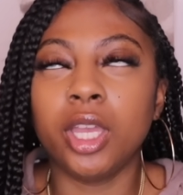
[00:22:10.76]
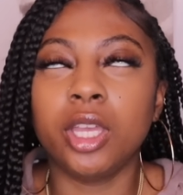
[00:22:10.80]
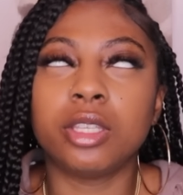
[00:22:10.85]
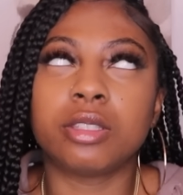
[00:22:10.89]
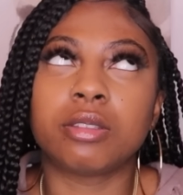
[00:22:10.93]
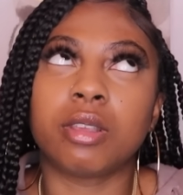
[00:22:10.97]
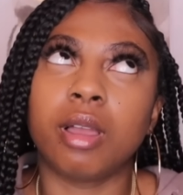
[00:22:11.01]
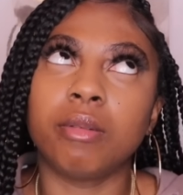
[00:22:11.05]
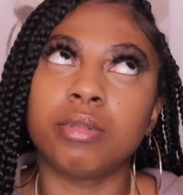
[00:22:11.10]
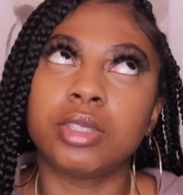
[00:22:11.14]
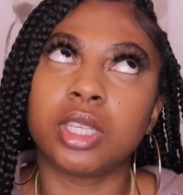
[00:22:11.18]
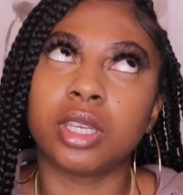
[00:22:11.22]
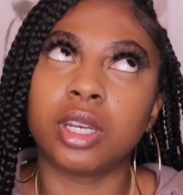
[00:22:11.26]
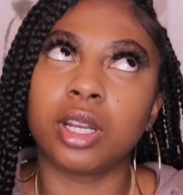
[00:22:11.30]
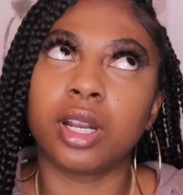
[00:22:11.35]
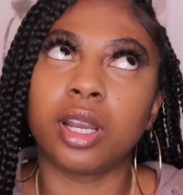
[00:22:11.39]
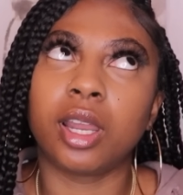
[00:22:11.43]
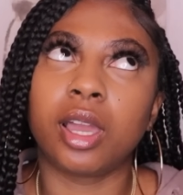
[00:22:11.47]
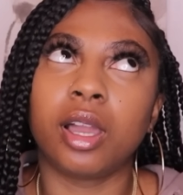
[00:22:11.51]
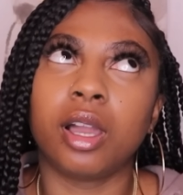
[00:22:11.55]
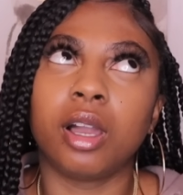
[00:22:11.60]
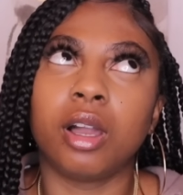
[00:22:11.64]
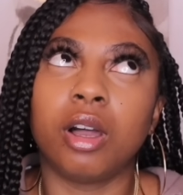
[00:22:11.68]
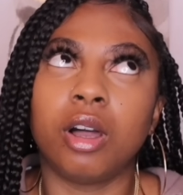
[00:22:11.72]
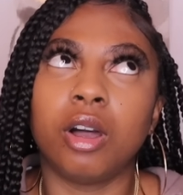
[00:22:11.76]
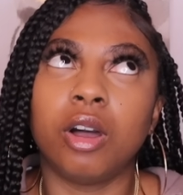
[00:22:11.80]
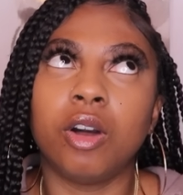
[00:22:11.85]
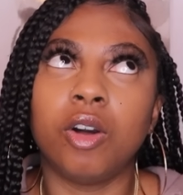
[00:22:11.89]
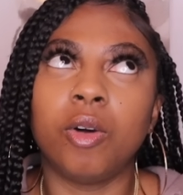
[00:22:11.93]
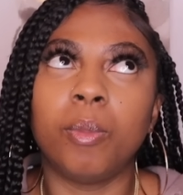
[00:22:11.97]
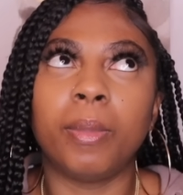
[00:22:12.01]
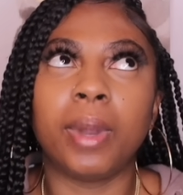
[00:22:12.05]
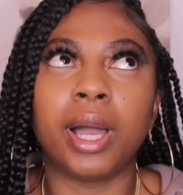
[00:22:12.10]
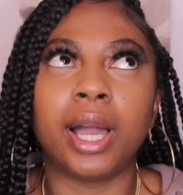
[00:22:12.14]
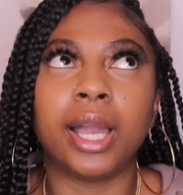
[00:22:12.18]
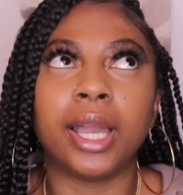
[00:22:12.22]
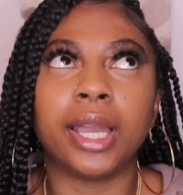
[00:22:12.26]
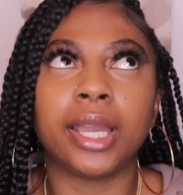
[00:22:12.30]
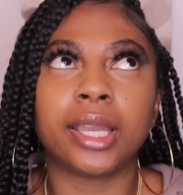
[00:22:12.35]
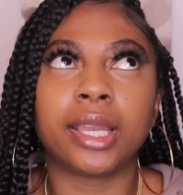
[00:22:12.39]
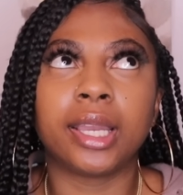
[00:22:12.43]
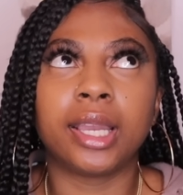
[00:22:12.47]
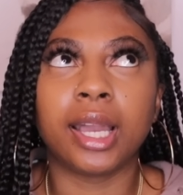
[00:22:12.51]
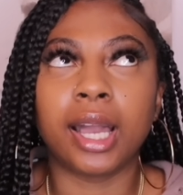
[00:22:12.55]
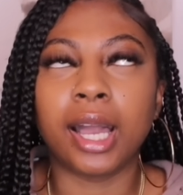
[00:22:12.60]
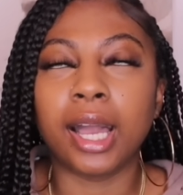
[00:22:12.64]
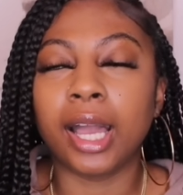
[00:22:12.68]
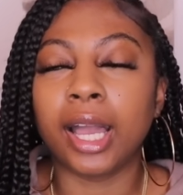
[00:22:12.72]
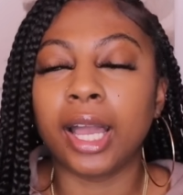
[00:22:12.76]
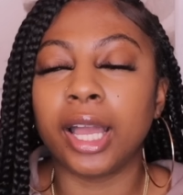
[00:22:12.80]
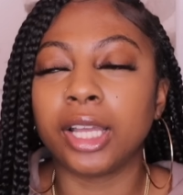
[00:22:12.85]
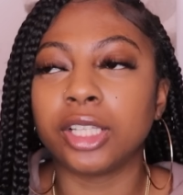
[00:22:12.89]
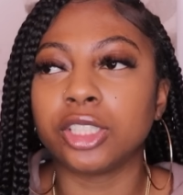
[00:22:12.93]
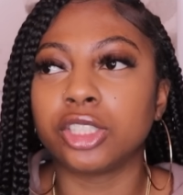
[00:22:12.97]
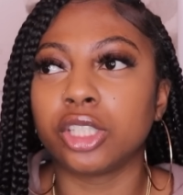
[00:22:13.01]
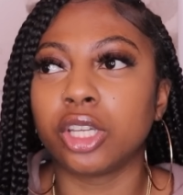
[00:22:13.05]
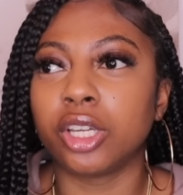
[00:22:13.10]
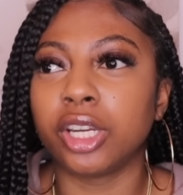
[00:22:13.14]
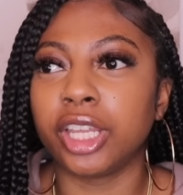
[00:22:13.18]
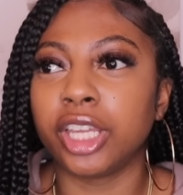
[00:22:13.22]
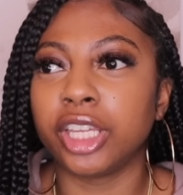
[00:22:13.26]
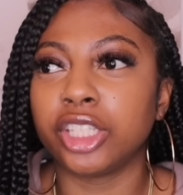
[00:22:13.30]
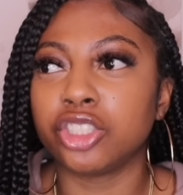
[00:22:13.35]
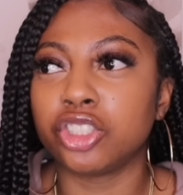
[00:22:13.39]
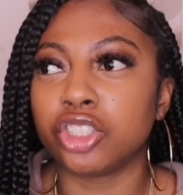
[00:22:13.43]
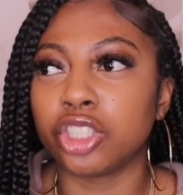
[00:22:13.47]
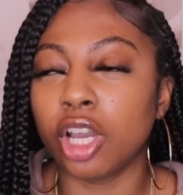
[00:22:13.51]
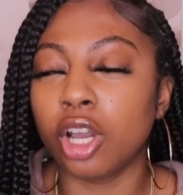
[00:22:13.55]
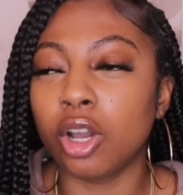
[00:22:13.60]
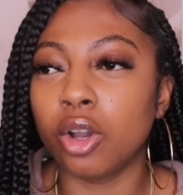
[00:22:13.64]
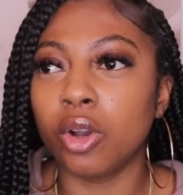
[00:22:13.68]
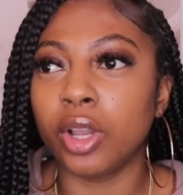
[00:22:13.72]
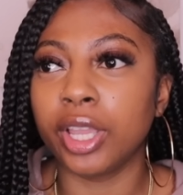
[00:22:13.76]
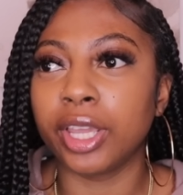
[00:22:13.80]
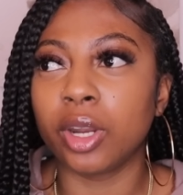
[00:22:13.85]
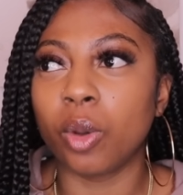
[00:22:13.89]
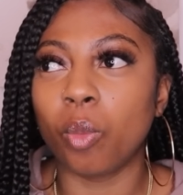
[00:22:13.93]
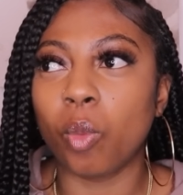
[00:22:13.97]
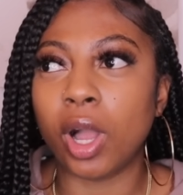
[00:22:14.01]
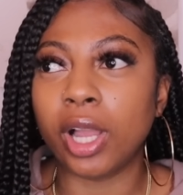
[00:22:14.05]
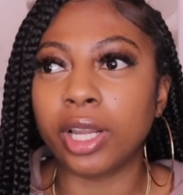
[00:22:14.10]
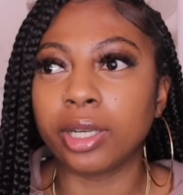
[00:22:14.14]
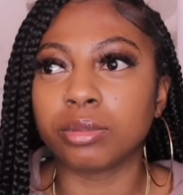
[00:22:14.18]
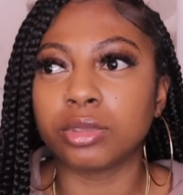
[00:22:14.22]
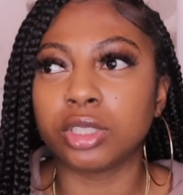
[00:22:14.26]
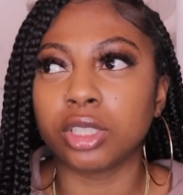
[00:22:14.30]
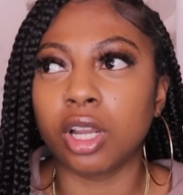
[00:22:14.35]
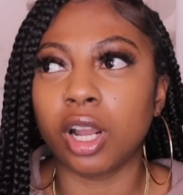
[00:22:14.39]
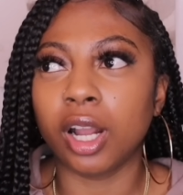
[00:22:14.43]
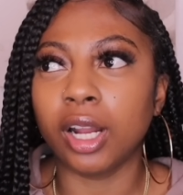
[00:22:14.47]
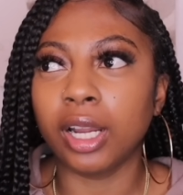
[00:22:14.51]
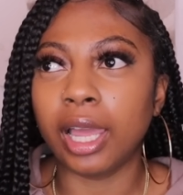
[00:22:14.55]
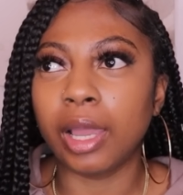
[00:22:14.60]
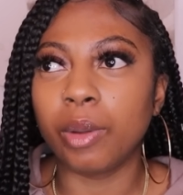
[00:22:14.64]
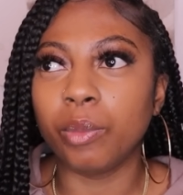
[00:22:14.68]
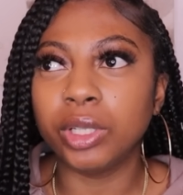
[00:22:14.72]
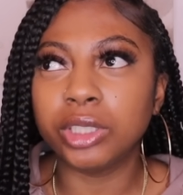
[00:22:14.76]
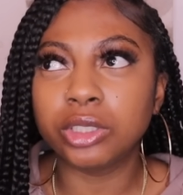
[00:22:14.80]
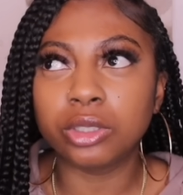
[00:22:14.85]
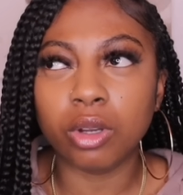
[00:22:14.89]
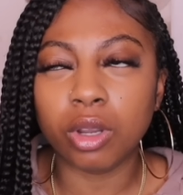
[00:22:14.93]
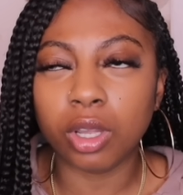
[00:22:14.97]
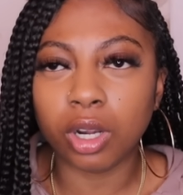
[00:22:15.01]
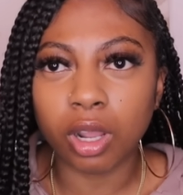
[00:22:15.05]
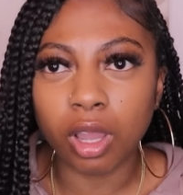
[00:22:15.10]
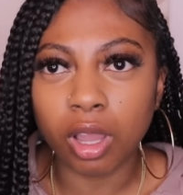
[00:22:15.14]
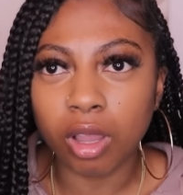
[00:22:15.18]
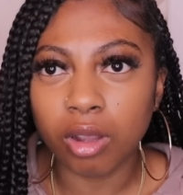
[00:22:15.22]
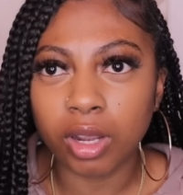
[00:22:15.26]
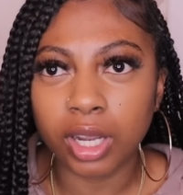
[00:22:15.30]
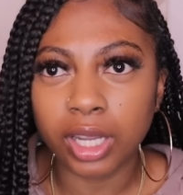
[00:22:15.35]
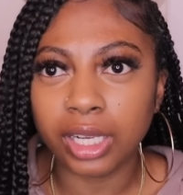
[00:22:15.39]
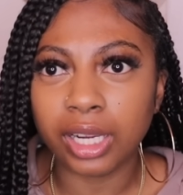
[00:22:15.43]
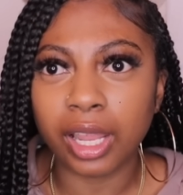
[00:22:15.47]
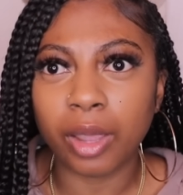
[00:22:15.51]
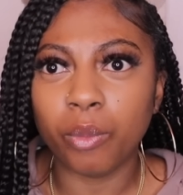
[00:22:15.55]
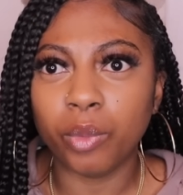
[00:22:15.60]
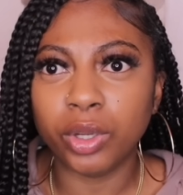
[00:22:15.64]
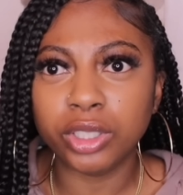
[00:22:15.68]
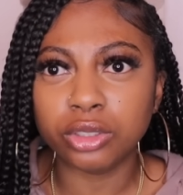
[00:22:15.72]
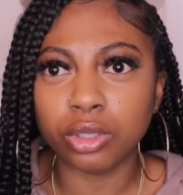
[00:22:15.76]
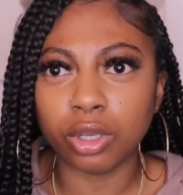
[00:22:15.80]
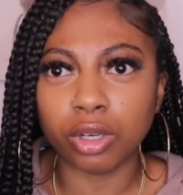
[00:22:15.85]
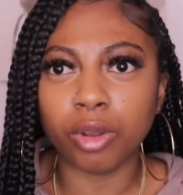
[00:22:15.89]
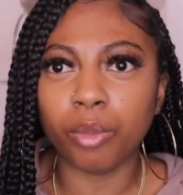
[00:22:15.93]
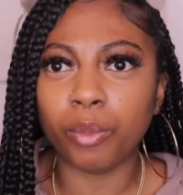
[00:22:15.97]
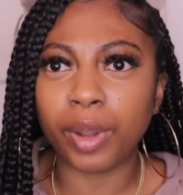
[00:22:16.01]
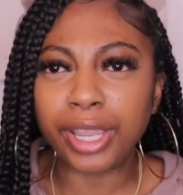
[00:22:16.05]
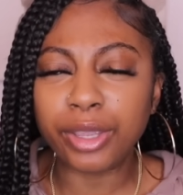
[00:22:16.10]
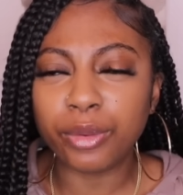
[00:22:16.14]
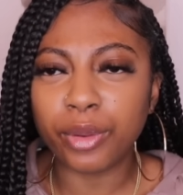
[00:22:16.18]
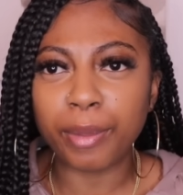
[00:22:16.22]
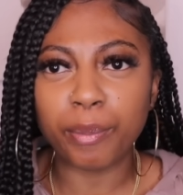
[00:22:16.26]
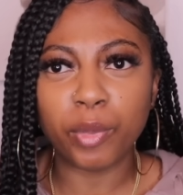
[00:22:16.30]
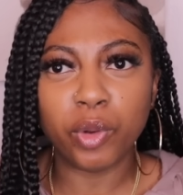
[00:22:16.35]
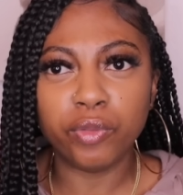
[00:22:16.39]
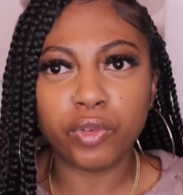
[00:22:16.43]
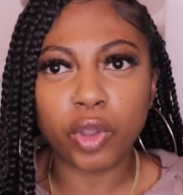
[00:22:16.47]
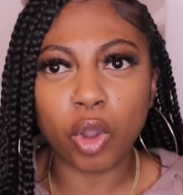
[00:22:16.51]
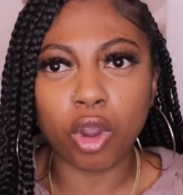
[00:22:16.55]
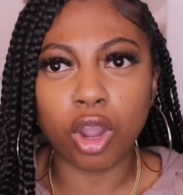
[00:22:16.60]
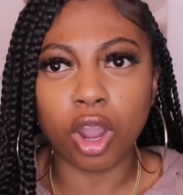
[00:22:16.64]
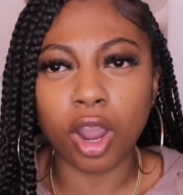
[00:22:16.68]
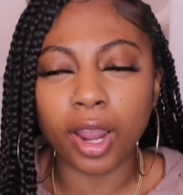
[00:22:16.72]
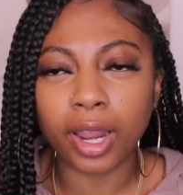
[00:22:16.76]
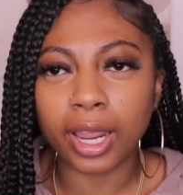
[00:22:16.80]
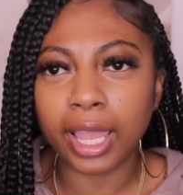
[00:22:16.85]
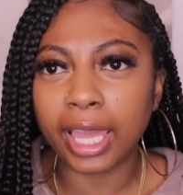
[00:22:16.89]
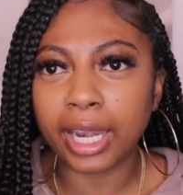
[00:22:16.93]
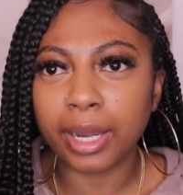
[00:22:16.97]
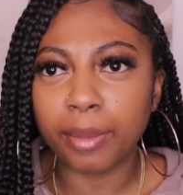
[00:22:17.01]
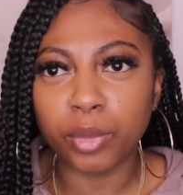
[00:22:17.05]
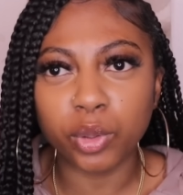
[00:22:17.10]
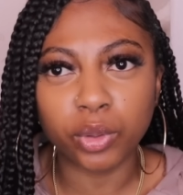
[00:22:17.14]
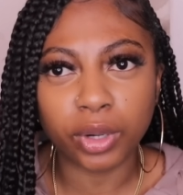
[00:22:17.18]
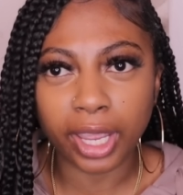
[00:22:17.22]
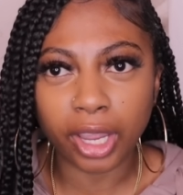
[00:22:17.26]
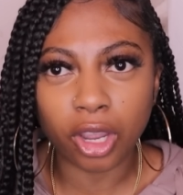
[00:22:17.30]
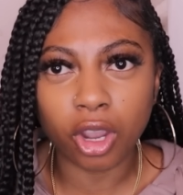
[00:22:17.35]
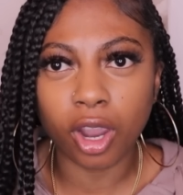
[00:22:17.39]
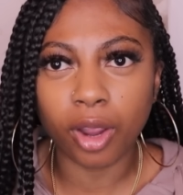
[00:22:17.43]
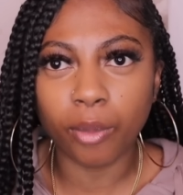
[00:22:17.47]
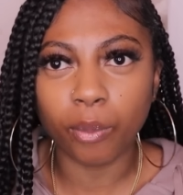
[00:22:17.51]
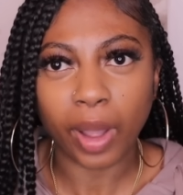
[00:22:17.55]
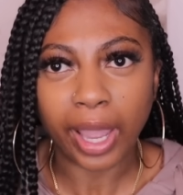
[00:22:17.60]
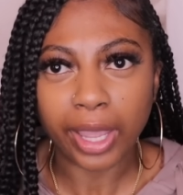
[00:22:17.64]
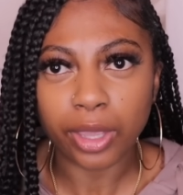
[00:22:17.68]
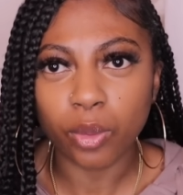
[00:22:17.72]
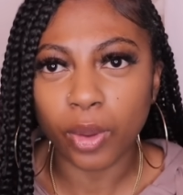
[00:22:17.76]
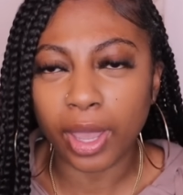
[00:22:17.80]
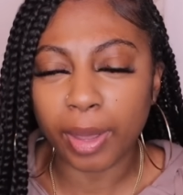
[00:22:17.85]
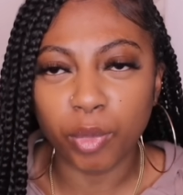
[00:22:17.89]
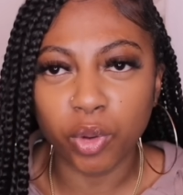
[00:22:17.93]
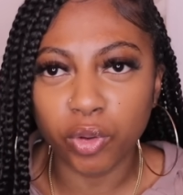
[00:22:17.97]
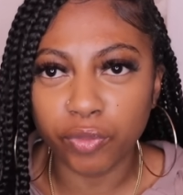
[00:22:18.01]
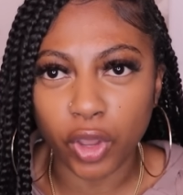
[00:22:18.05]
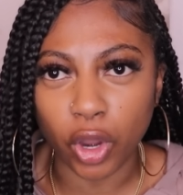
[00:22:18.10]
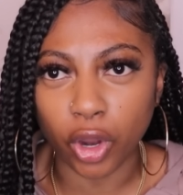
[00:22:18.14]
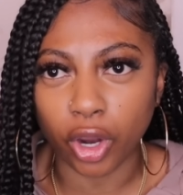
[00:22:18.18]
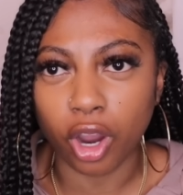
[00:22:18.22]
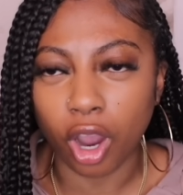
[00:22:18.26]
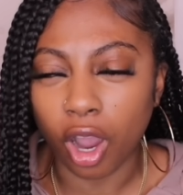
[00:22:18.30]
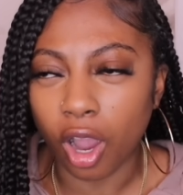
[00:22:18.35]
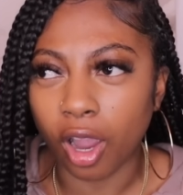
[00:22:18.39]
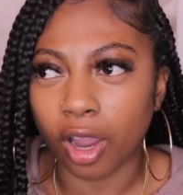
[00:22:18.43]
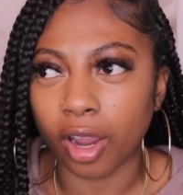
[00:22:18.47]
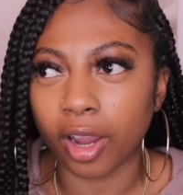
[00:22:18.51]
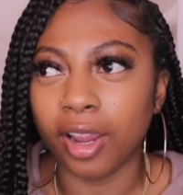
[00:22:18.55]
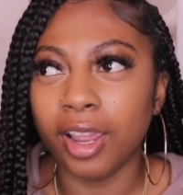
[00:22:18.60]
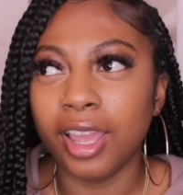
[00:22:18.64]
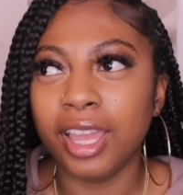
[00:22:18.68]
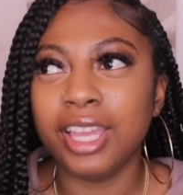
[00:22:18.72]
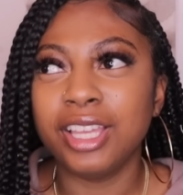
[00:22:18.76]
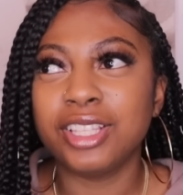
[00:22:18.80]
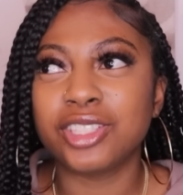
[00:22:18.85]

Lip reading: So I'm sitting here like, oh my God. So then Joe ended up walking up to the car like, what's going on? Cause like, what's going on? Why you ain't move your car? I had to move their car. Why you ain't move your car?